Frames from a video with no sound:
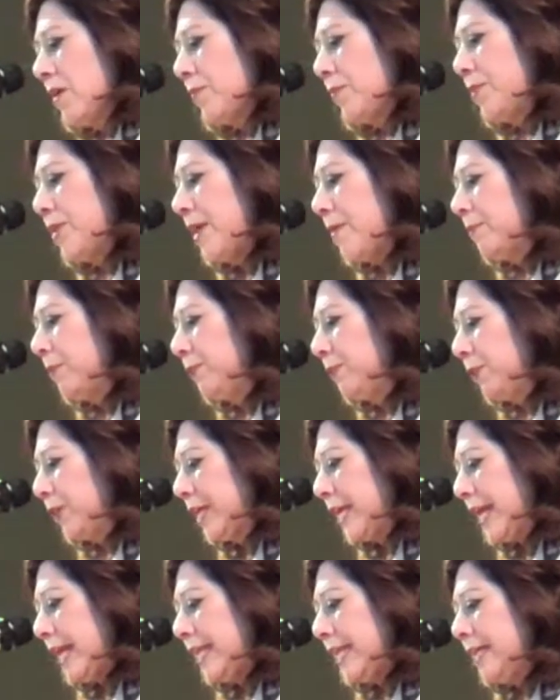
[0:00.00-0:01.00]
for never
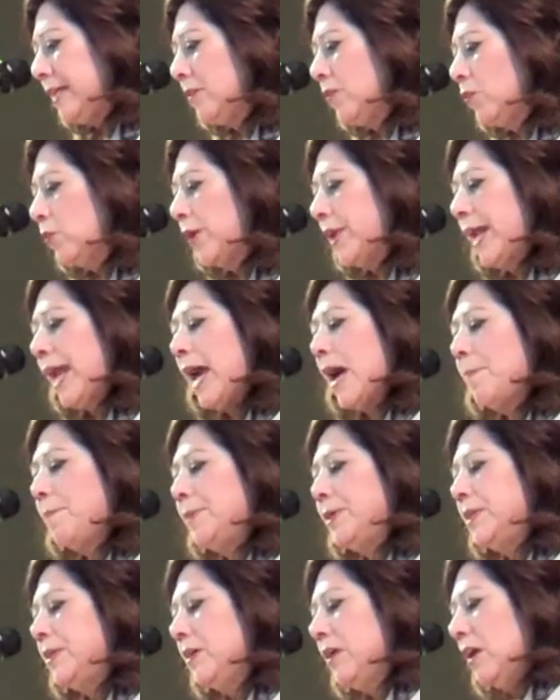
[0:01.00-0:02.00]
forgetting what
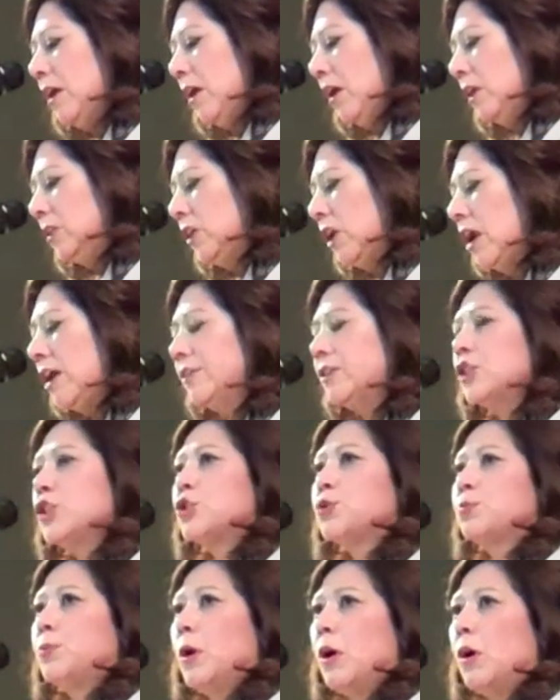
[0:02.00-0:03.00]
happened along
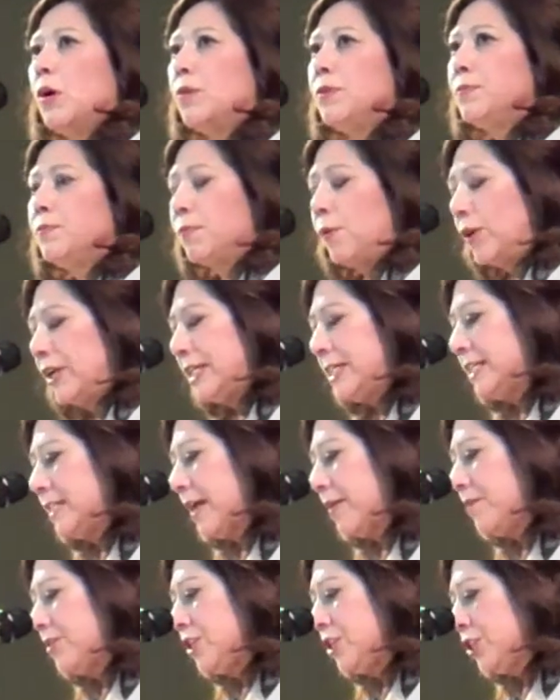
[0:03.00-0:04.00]
this road
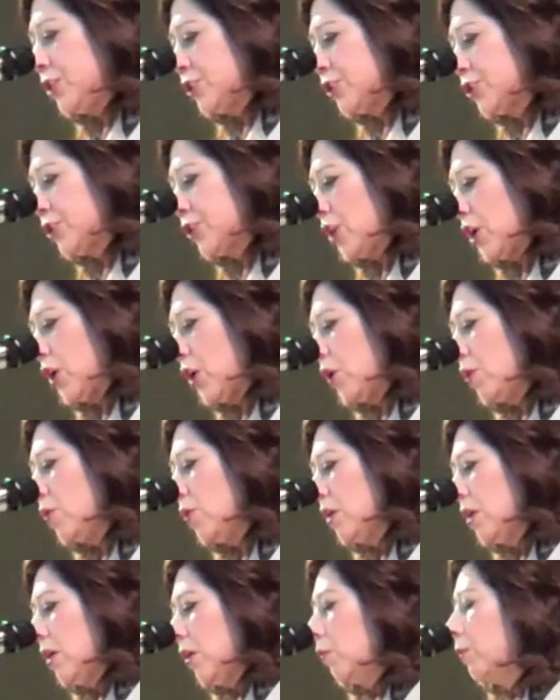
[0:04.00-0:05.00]
47 years
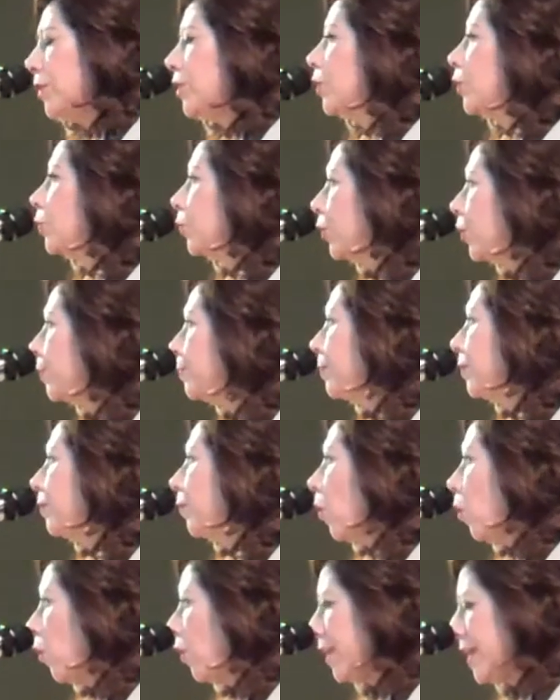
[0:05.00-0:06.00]
ago when a group
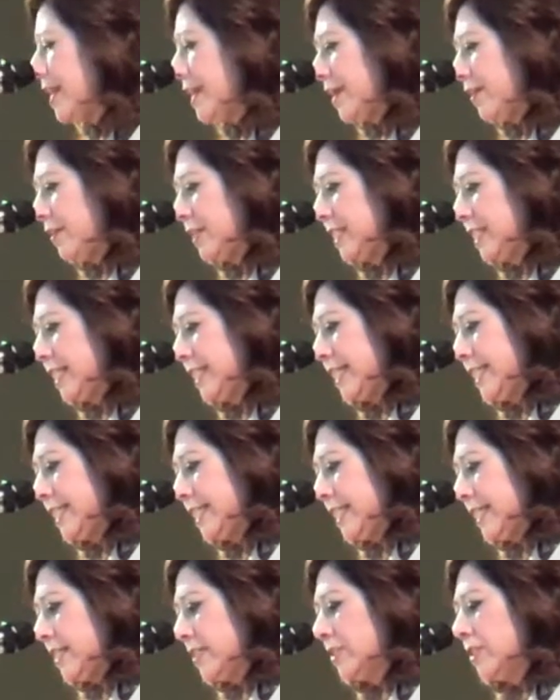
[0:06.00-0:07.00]
of ordinary
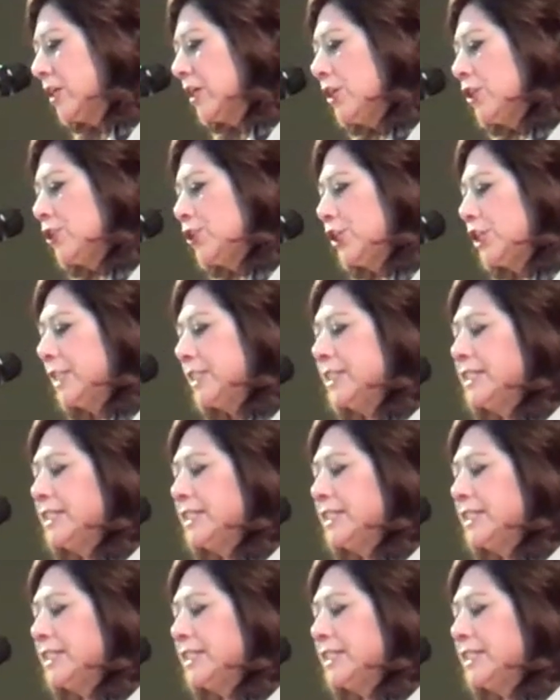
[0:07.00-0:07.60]
citizens took a